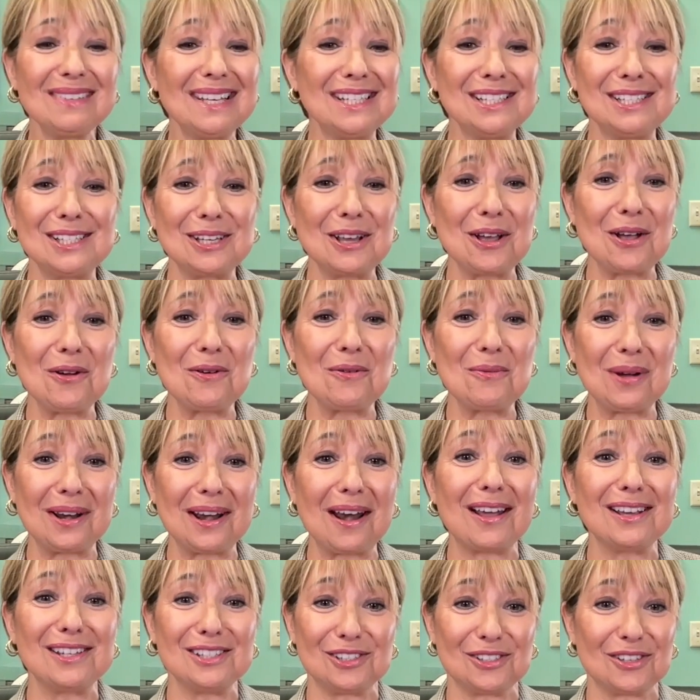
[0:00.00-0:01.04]
So when
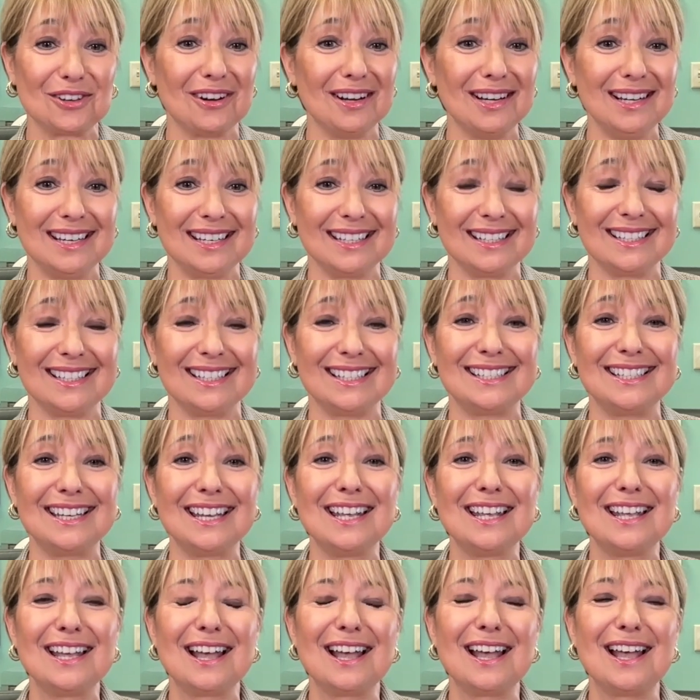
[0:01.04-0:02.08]
I started,
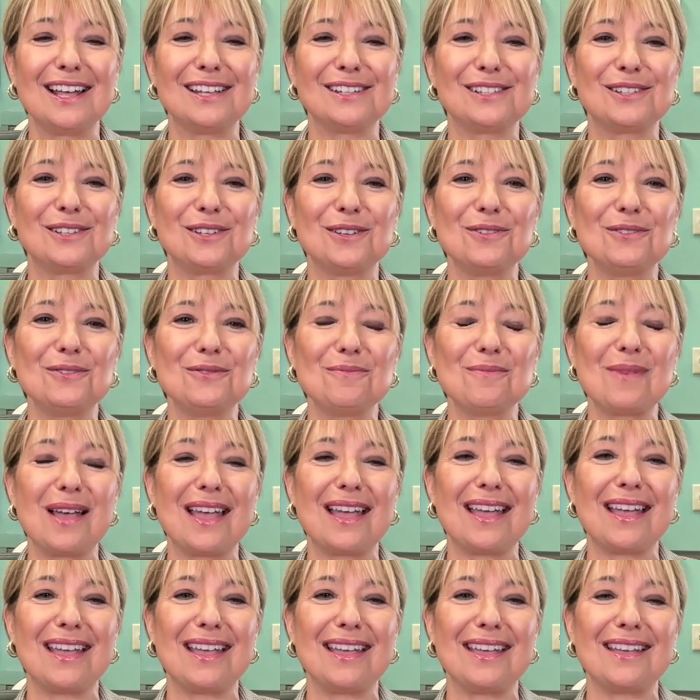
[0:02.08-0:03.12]
as you
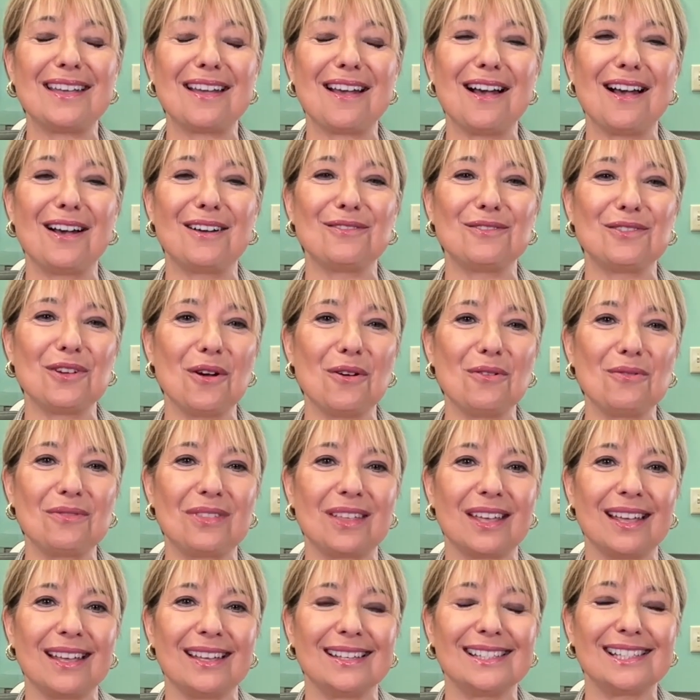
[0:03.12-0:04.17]
may know
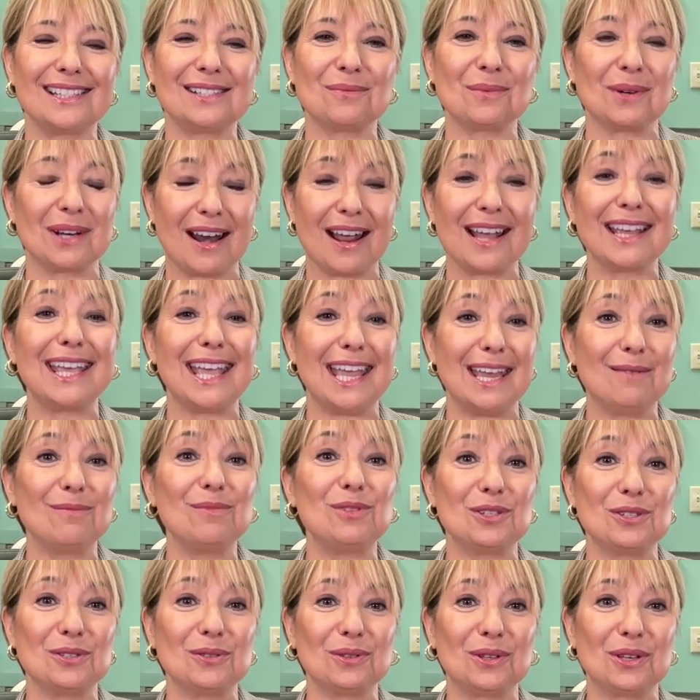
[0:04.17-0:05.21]
this, when I came
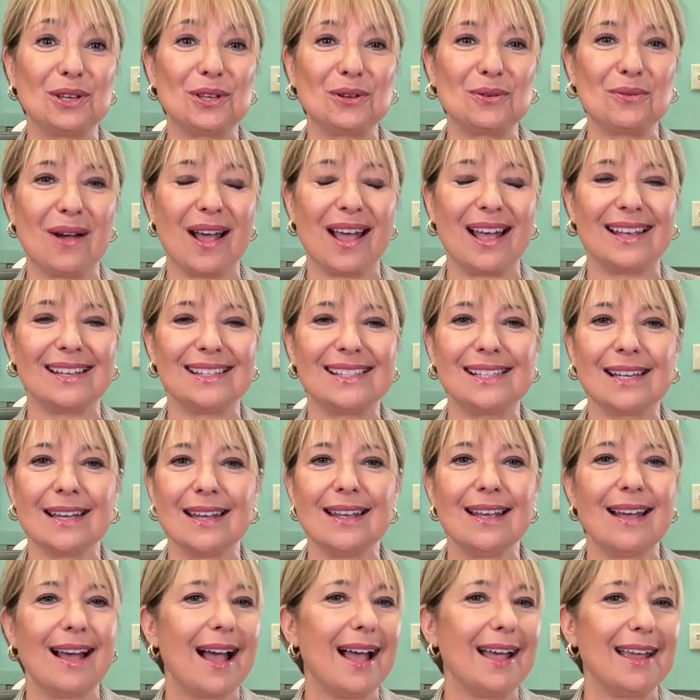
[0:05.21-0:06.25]
to the U.S.,
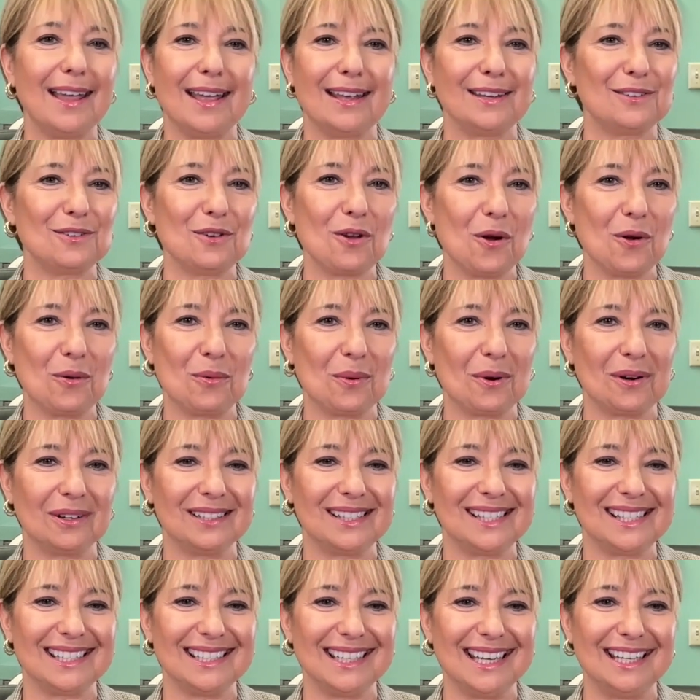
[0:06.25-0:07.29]
I had no
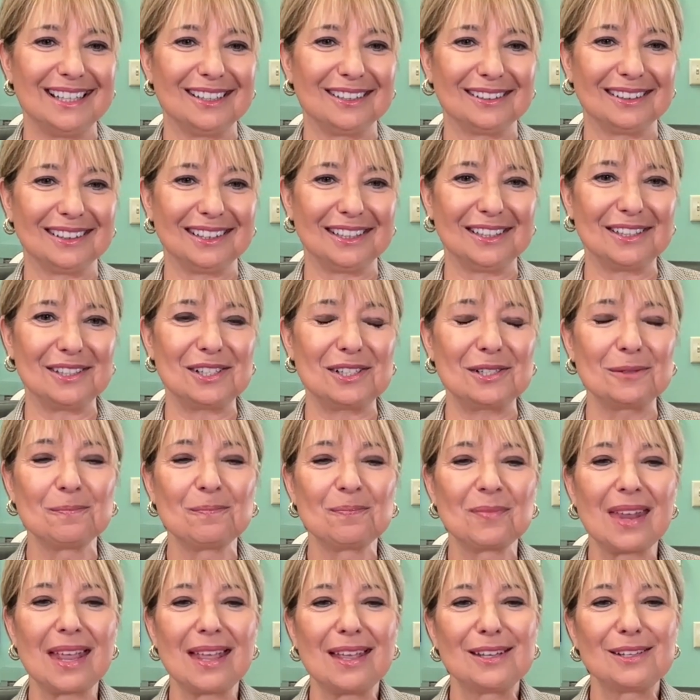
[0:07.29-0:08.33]
words in English.
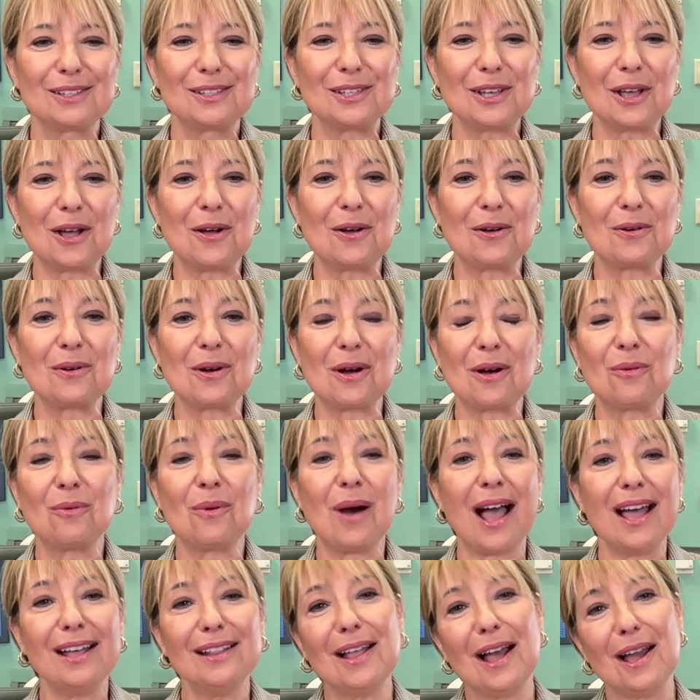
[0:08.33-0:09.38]
So
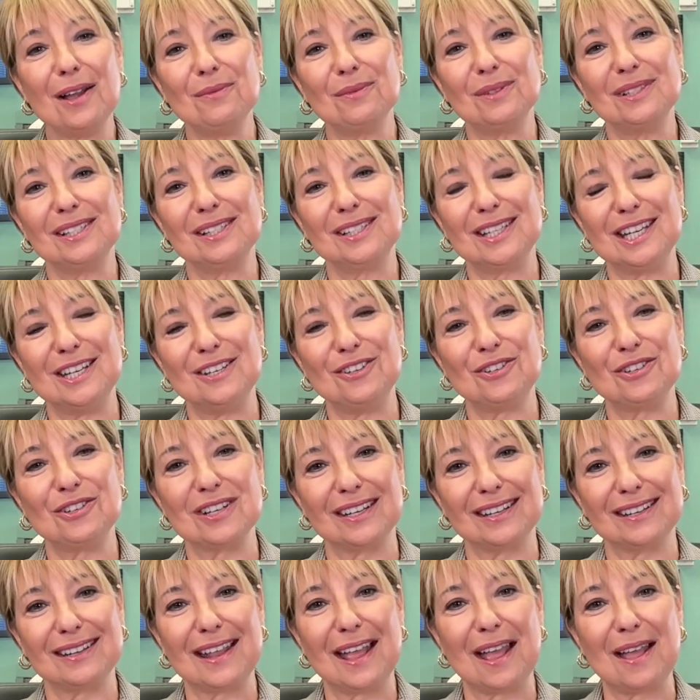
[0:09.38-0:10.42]
while I was
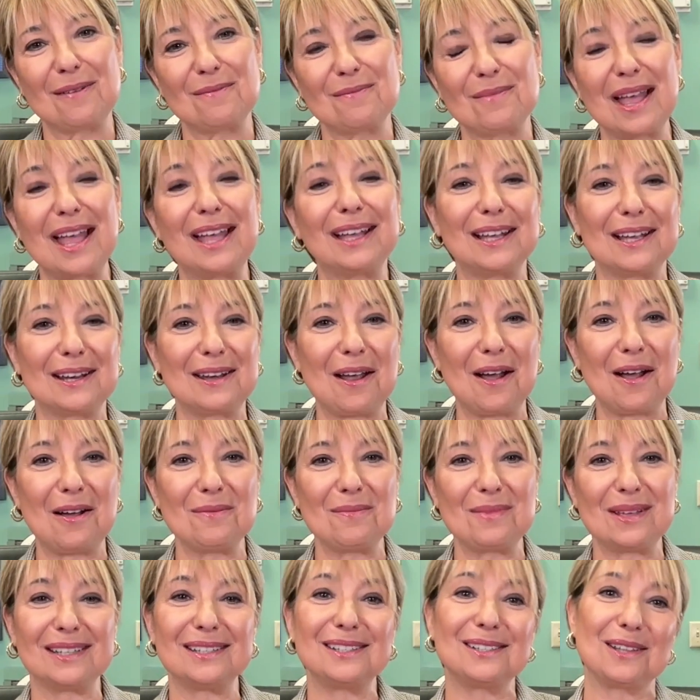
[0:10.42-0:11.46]
teaching them
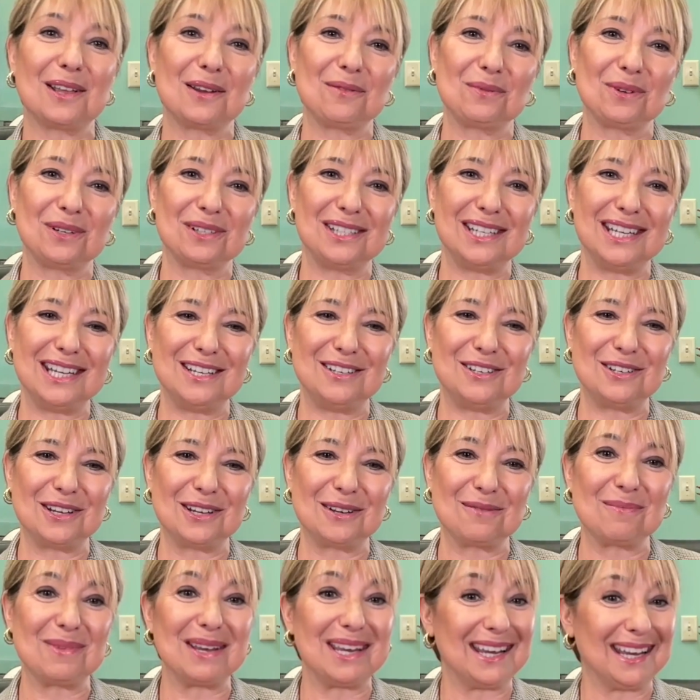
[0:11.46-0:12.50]
economics, they were
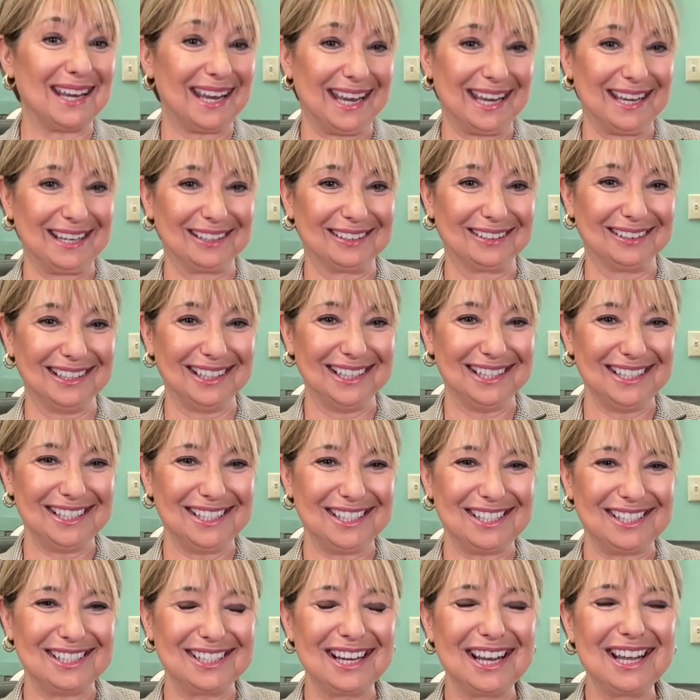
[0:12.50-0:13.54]
teaching me
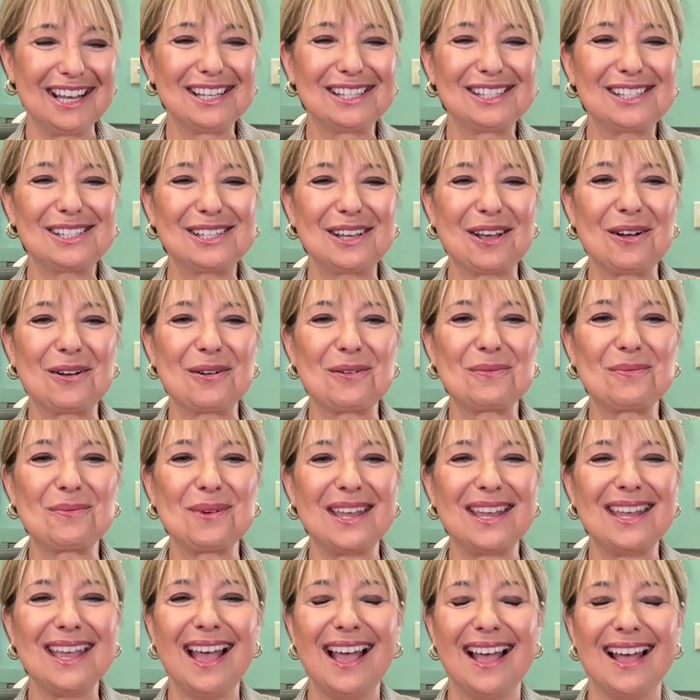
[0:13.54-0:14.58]
English. So
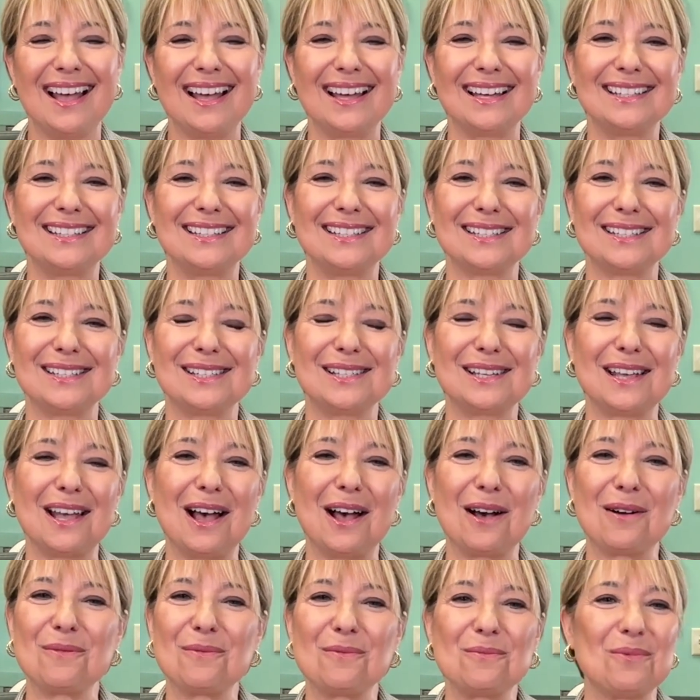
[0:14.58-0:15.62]
we had this
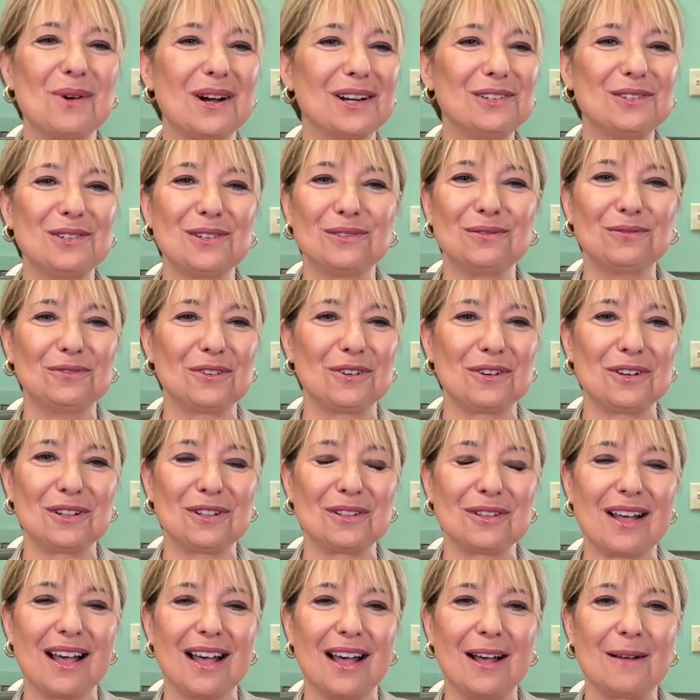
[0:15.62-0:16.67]

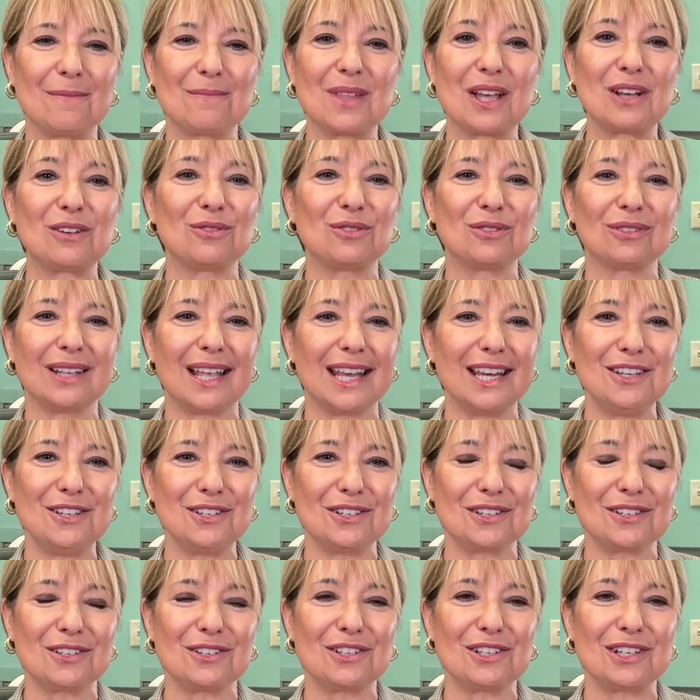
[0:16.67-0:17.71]
wonderful
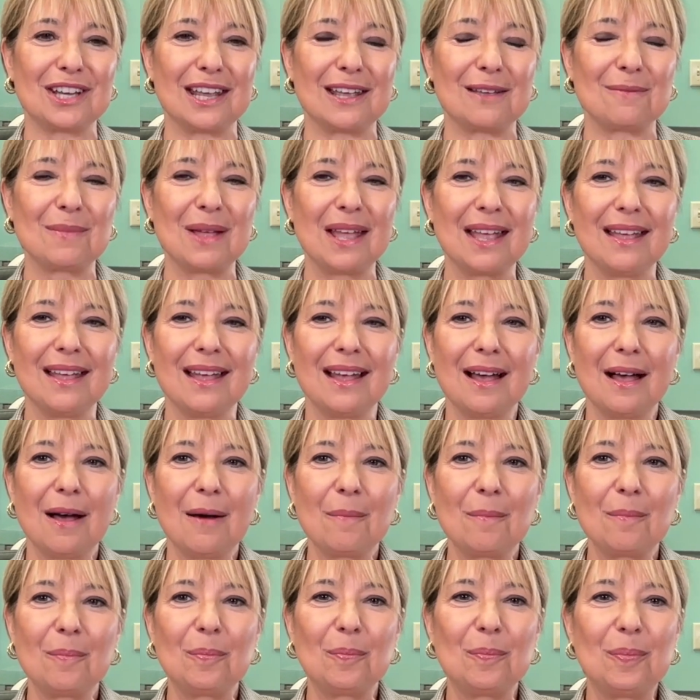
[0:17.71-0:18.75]
relationship.
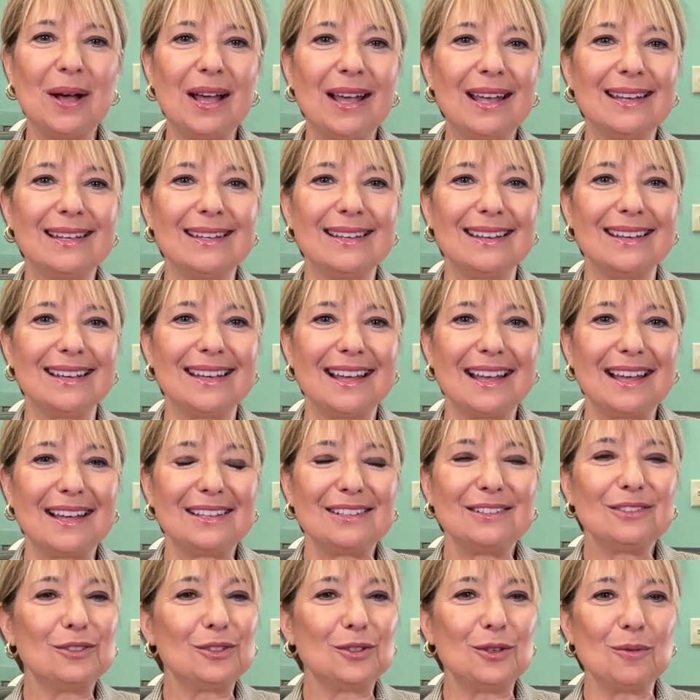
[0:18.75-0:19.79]
But
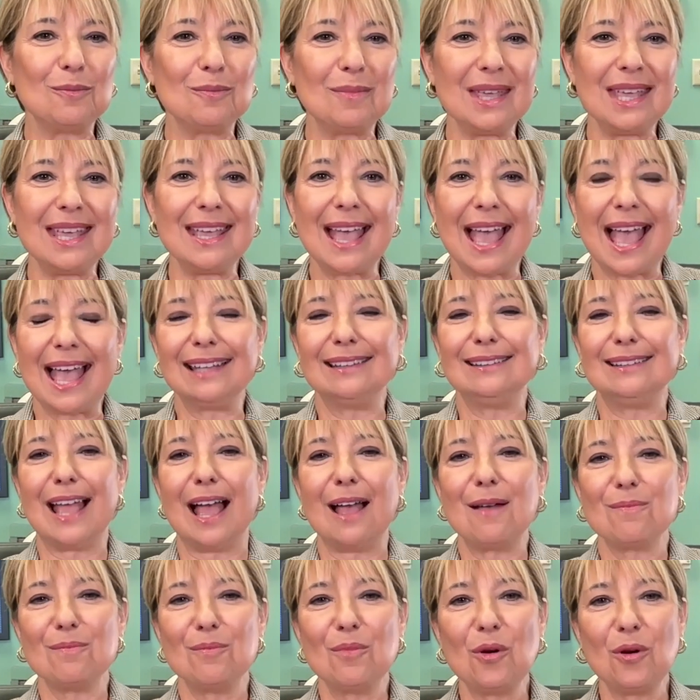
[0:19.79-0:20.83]
to me, at
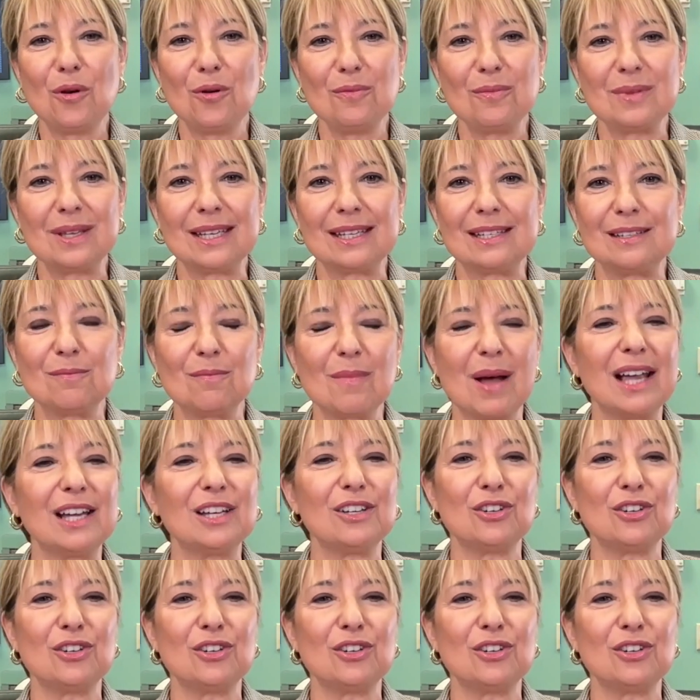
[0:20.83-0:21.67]
that moment, my